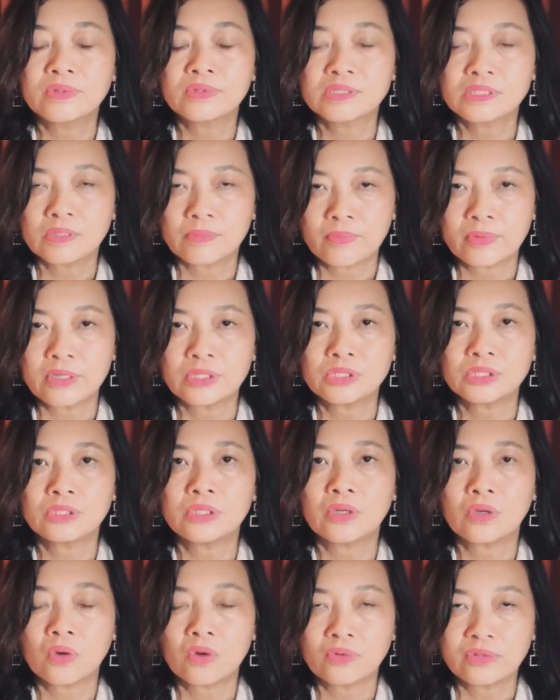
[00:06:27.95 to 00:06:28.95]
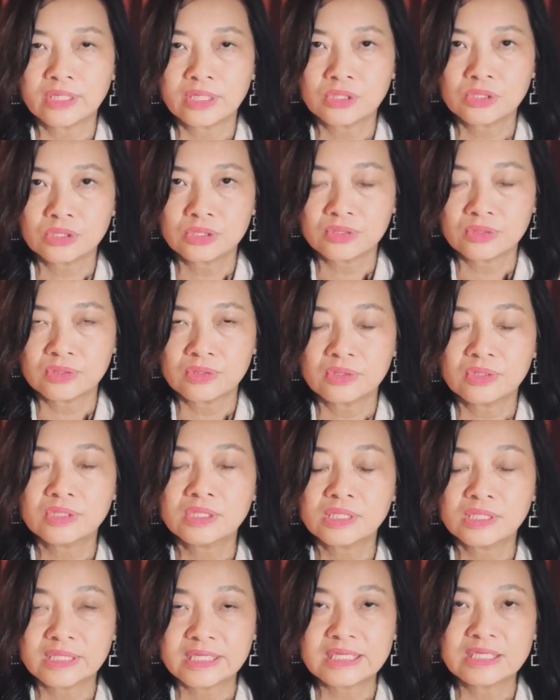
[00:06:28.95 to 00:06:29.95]
separation and
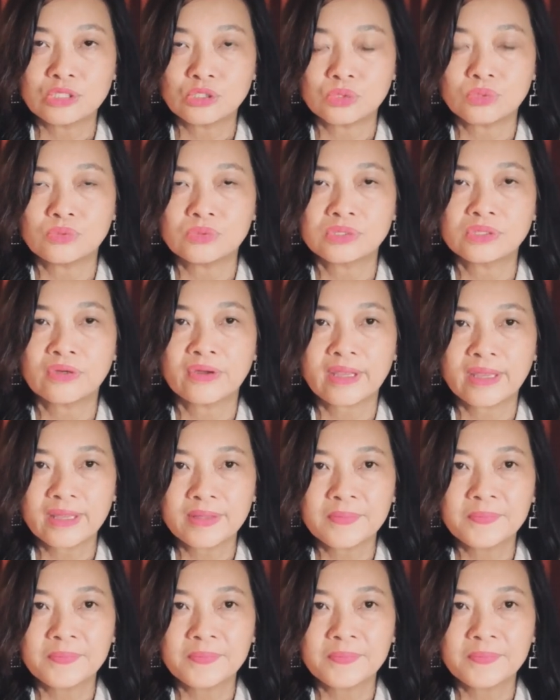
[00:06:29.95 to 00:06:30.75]
connections issues, okay?